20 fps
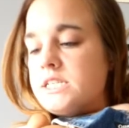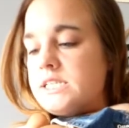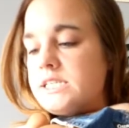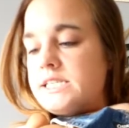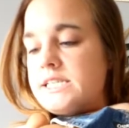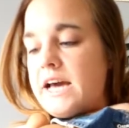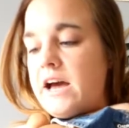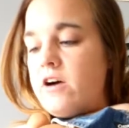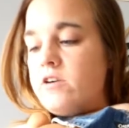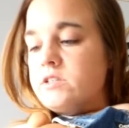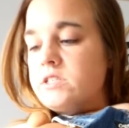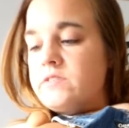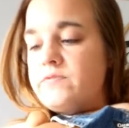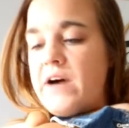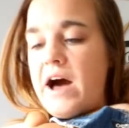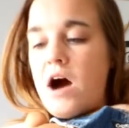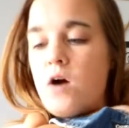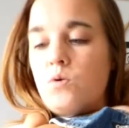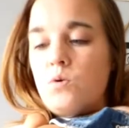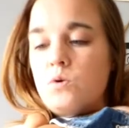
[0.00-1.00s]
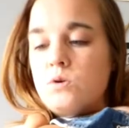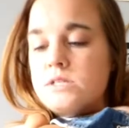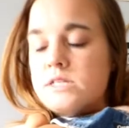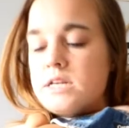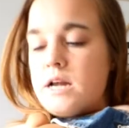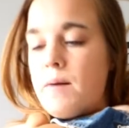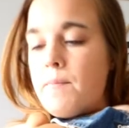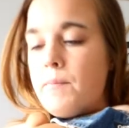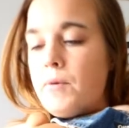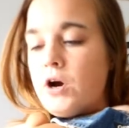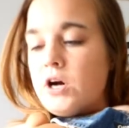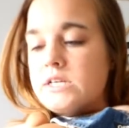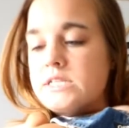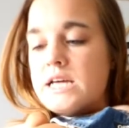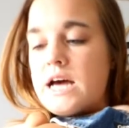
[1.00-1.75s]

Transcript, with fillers: and sounds, vowels, numbers,